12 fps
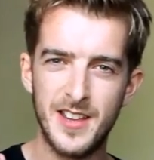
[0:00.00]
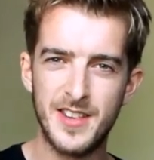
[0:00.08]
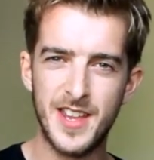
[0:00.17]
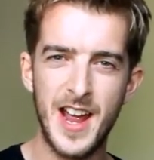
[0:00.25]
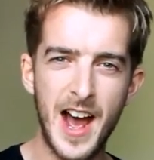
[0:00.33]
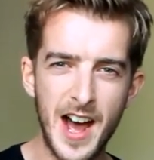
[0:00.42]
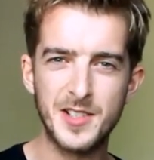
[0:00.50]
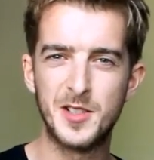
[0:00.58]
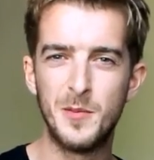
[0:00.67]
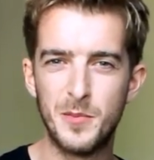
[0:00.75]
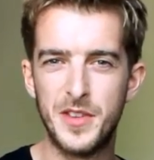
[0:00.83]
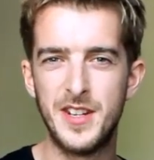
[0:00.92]
they are
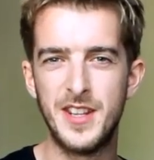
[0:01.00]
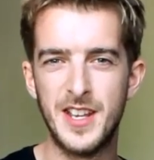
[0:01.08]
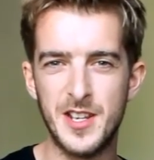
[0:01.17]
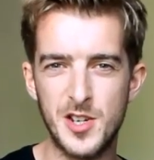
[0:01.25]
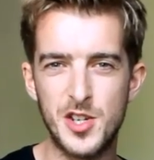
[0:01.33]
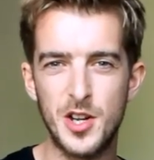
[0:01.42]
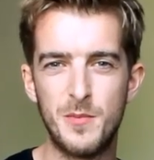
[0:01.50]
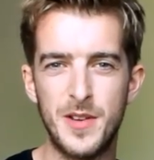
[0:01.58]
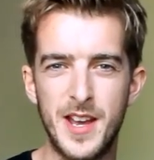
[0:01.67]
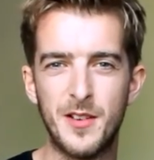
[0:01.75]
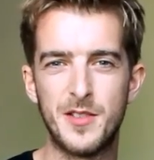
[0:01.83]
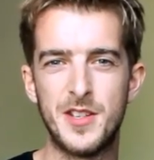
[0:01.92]
something that you should
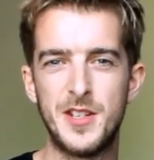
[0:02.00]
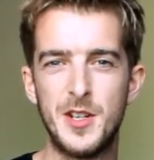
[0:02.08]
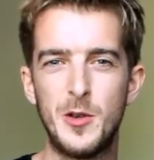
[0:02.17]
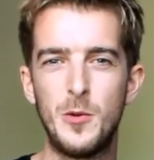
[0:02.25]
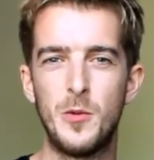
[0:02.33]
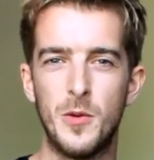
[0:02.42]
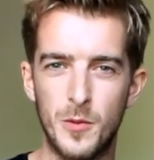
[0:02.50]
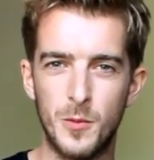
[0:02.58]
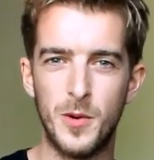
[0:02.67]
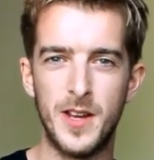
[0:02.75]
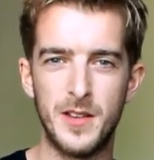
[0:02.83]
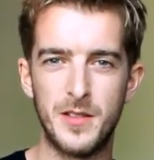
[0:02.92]
be able to do
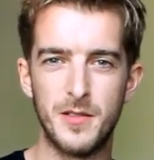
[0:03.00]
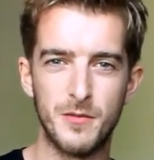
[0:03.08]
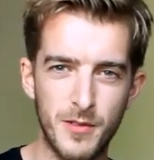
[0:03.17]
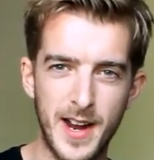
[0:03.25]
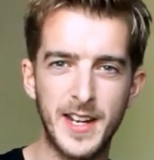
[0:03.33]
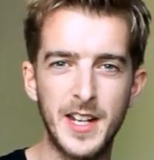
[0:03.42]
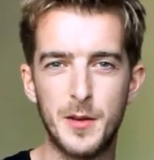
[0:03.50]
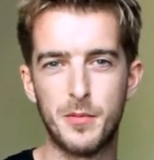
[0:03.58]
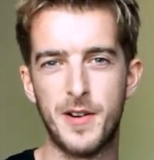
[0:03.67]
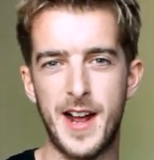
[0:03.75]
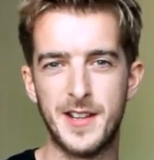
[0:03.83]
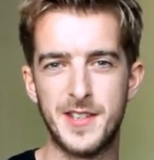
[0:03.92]
with regular
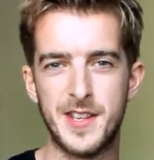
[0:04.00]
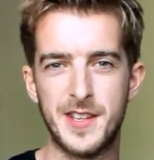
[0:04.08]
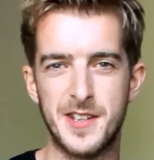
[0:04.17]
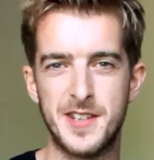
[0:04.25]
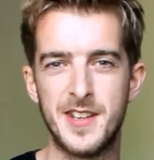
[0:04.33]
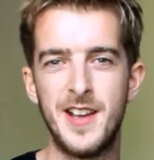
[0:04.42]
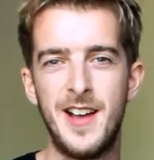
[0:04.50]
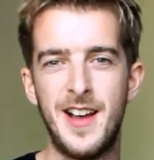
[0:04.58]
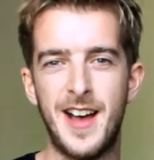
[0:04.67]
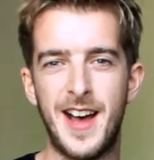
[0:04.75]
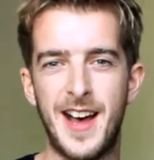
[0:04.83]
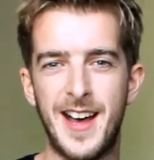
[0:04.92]
practice
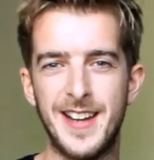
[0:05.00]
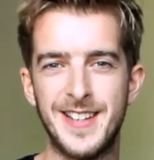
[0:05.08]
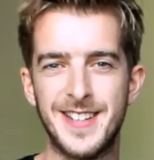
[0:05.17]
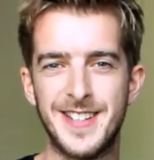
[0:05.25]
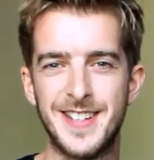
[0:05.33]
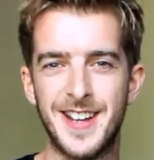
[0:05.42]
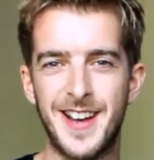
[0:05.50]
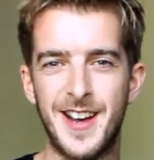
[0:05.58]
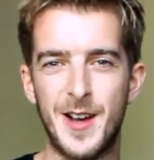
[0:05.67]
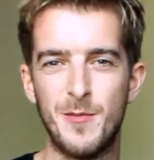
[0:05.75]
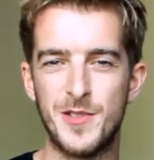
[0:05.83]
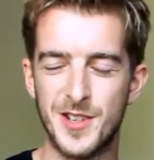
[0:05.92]
and
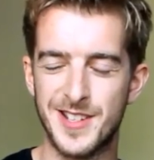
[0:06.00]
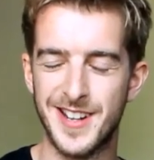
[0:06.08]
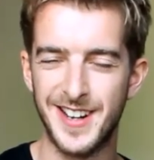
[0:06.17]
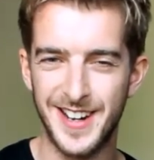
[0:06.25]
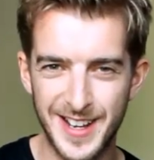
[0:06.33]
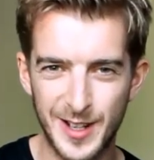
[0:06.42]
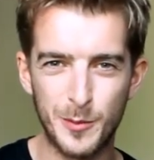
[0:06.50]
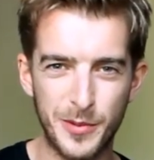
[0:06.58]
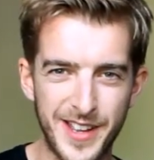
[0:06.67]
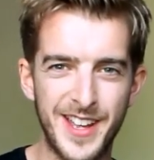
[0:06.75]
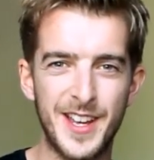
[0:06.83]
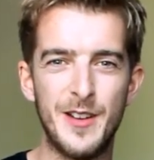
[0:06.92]
just a little
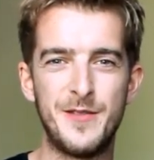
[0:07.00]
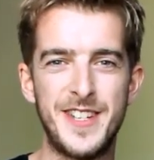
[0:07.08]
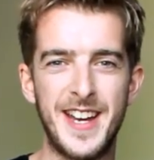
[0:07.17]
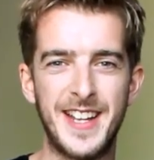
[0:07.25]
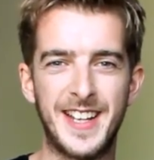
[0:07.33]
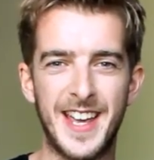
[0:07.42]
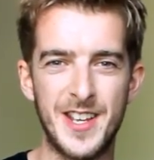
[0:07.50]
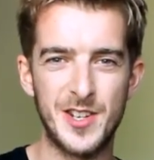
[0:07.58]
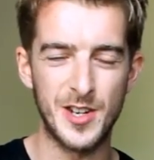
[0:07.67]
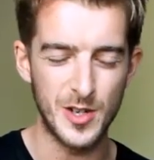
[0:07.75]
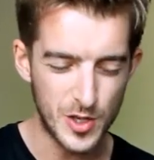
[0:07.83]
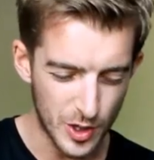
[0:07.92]
bit of
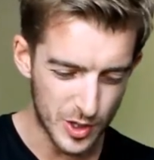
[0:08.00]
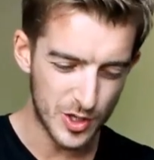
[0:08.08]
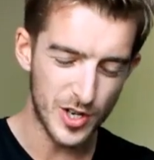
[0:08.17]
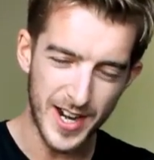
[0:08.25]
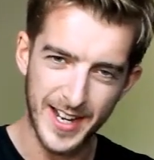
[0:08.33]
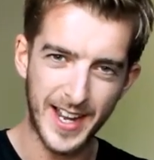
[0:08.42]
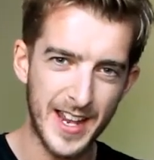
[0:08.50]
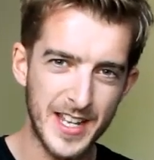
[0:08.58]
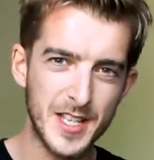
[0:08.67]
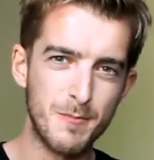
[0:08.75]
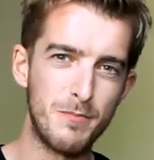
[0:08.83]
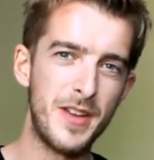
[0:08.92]
dedication and just trying to get
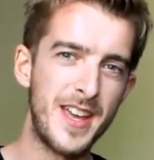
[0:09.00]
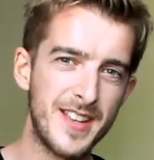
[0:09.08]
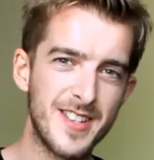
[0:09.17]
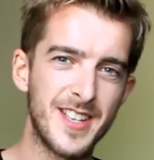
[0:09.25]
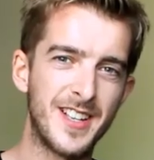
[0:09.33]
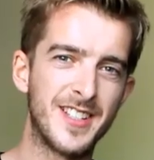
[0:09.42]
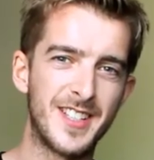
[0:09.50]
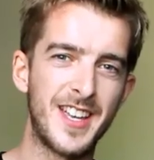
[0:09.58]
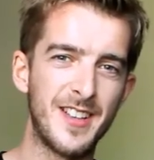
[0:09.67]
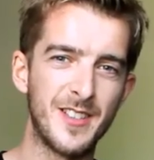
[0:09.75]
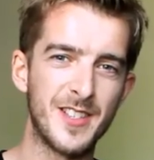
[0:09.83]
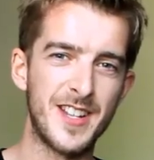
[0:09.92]
these basic
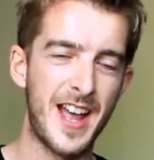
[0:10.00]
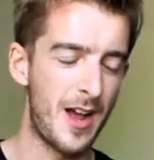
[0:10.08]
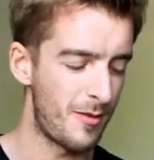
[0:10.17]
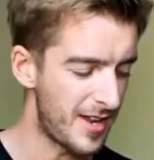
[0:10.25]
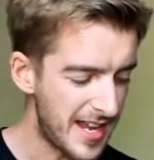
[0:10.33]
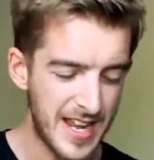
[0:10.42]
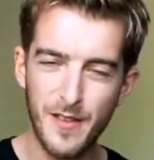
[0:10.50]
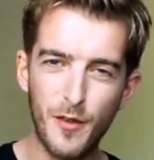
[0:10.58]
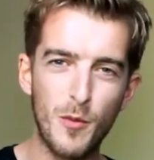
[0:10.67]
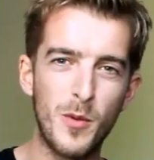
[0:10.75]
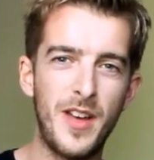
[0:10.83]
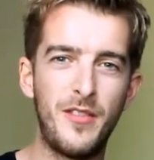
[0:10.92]
skills down,
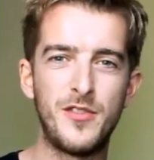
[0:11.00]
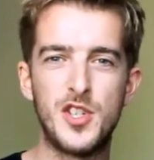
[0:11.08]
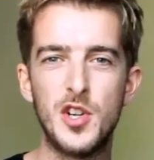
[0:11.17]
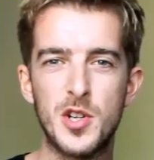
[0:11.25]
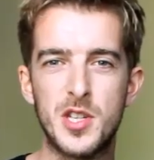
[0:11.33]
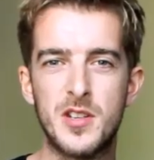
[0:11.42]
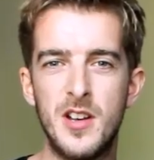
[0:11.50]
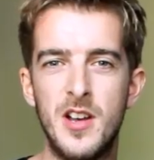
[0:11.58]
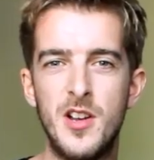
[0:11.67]
even with just